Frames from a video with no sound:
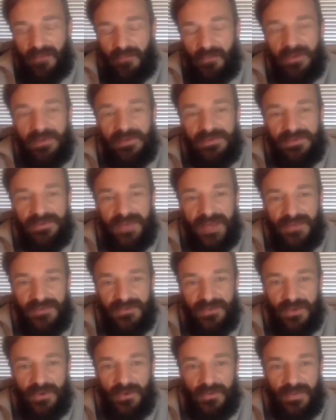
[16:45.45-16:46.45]
When did you guys
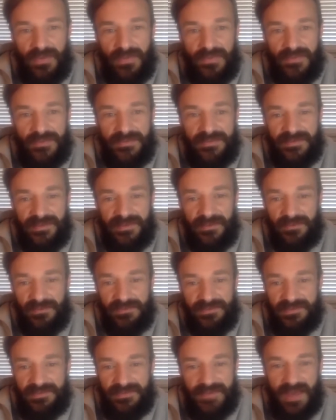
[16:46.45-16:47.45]
know that this thing was
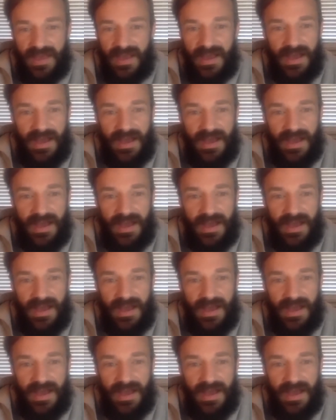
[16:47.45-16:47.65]
just